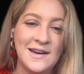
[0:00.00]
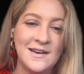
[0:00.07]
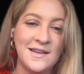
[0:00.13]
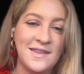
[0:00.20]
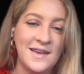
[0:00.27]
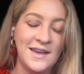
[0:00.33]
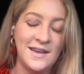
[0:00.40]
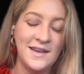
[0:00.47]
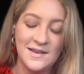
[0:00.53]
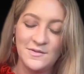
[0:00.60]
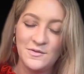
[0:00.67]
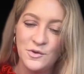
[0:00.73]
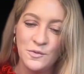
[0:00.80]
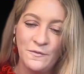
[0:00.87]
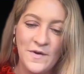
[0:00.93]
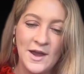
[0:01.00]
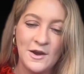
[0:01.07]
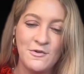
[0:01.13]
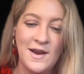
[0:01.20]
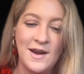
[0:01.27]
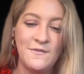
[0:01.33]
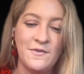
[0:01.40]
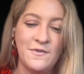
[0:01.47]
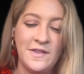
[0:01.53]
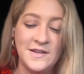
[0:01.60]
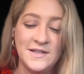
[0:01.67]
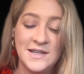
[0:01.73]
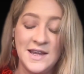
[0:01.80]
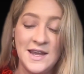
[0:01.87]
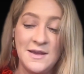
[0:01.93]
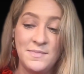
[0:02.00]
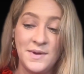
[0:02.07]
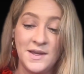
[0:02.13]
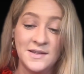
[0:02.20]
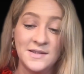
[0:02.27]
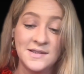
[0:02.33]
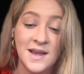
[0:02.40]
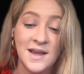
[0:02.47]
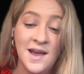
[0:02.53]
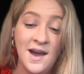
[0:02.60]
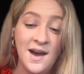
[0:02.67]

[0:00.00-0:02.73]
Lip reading: And I think fair credit for the team, because